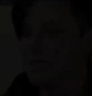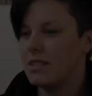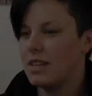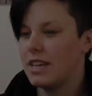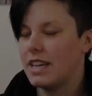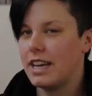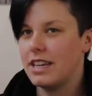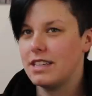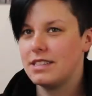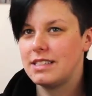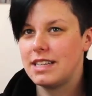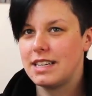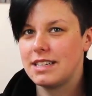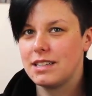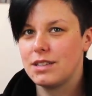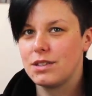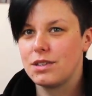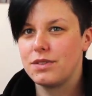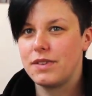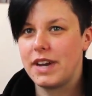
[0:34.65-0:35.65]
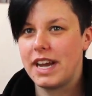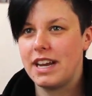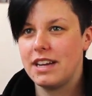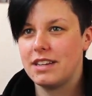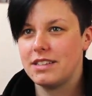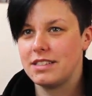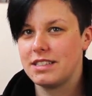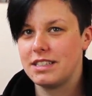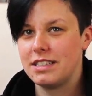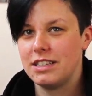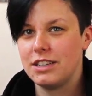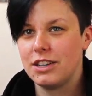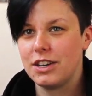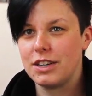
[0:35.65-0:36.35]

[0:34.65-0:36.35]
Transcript: So yeah, you start to look around and you